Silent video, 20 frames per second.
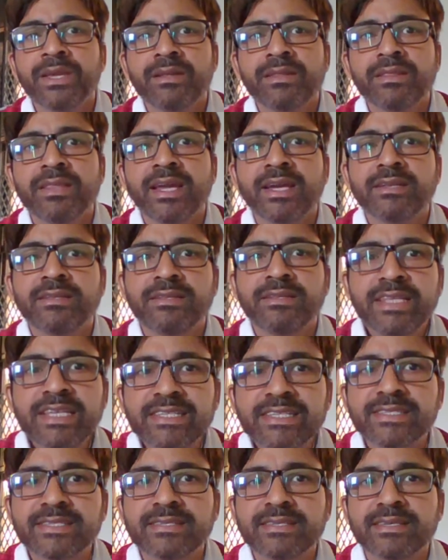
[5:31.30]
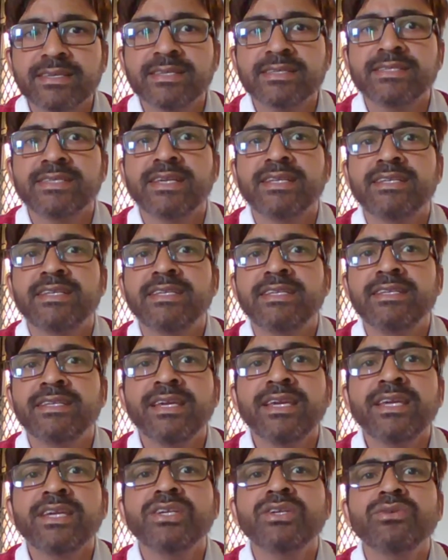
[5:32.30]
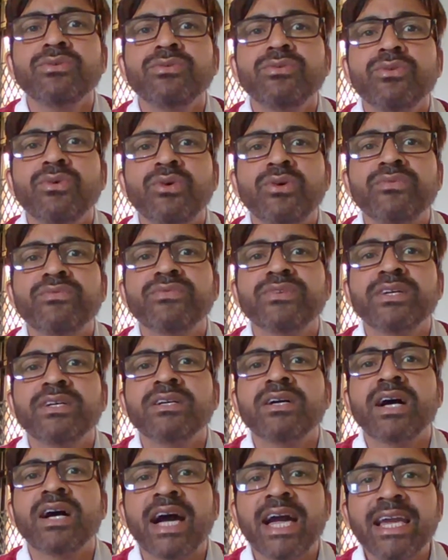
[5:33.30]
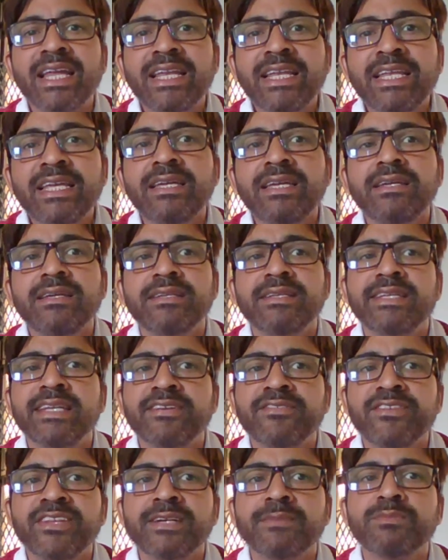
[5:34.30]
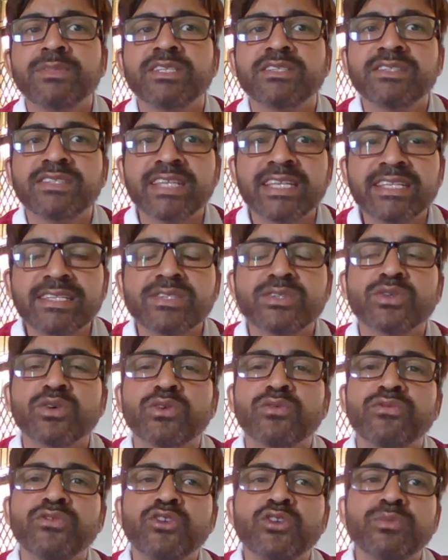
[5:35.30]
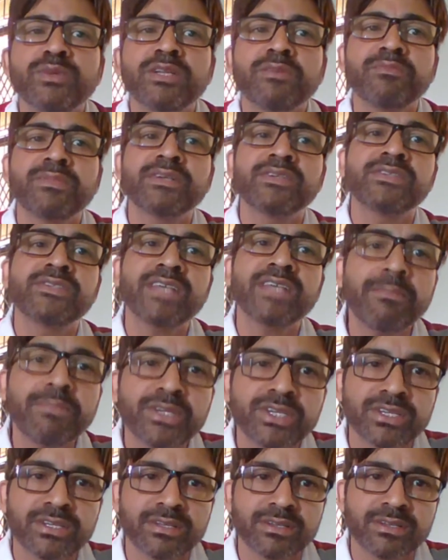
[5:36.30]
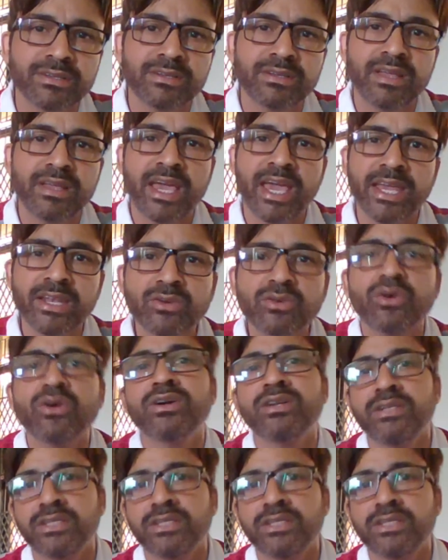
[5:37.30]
that this is an indication of a highly developed sense of human perception and cognition.